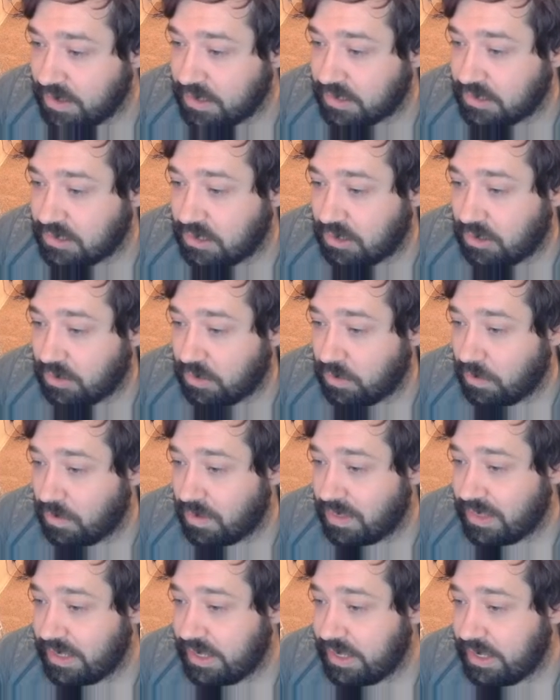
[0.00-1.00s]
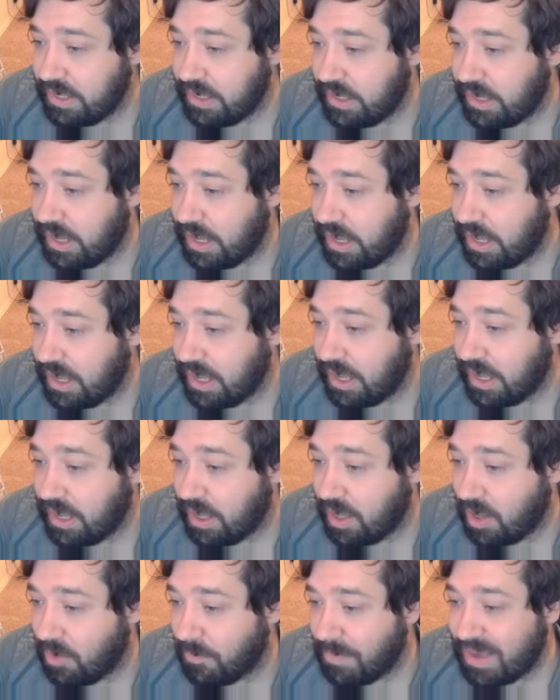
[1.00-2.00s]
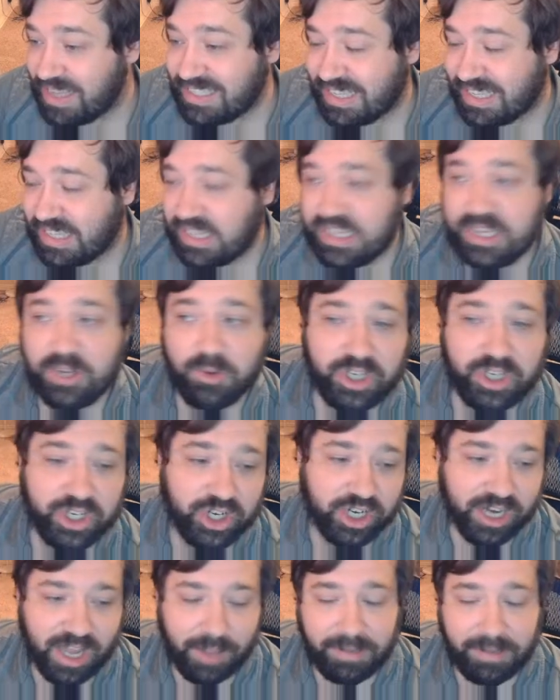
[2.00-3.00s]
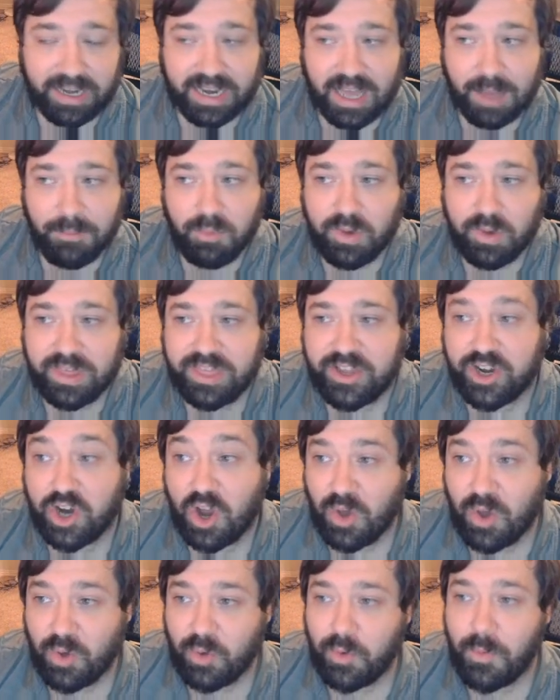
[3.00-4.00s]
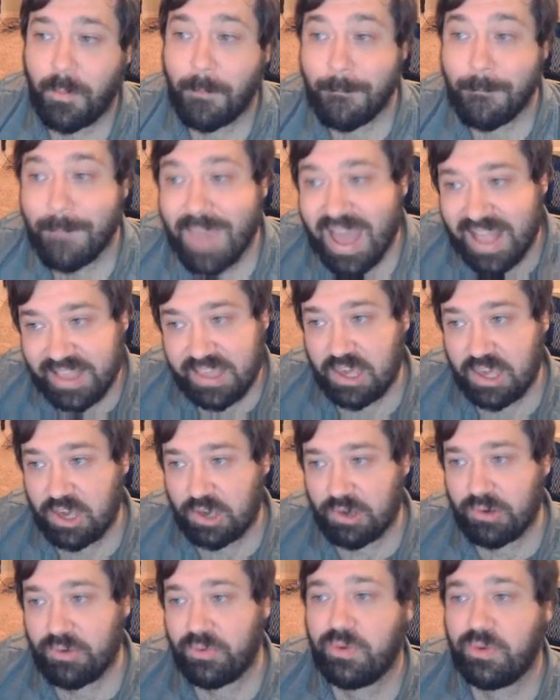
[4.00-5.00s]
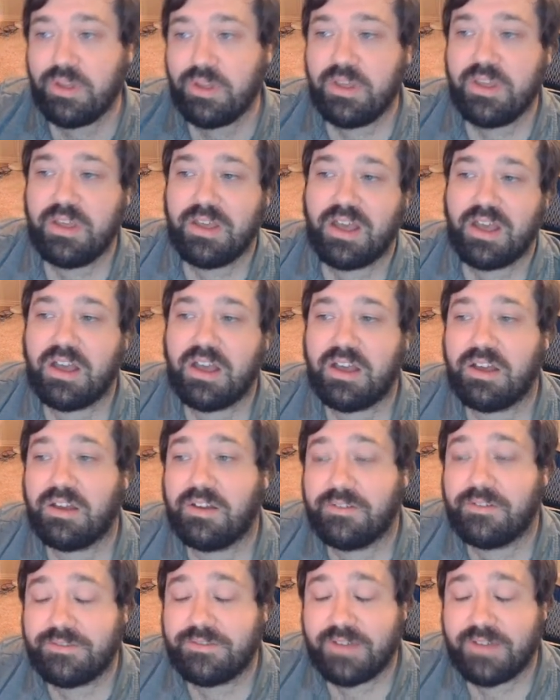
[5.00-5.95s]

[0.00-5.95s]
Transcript: So the basically you're coming up with your own menu of